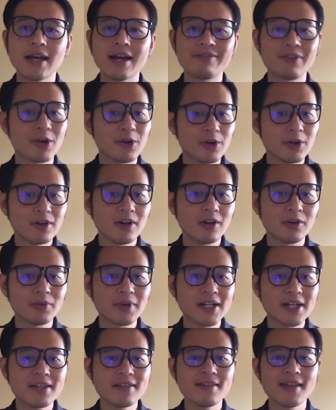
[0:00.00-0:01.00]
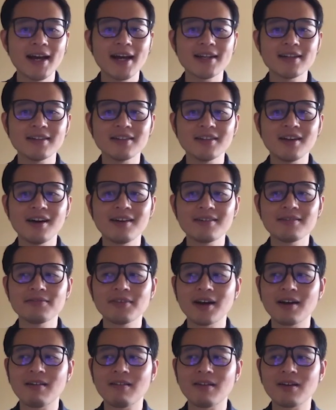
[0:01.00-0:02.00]
have heard already that a lot of
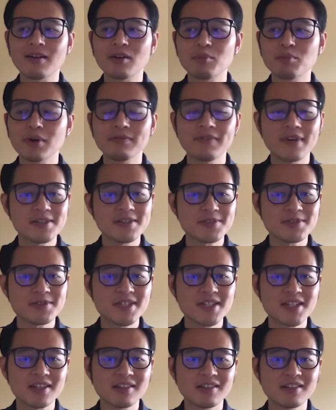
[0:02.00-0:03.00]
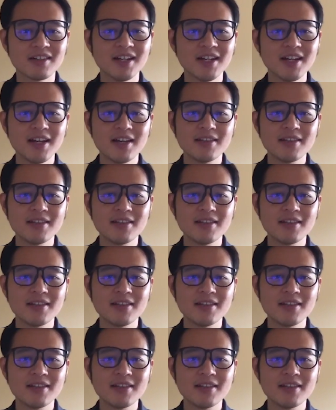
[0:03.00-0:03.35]
our professors here,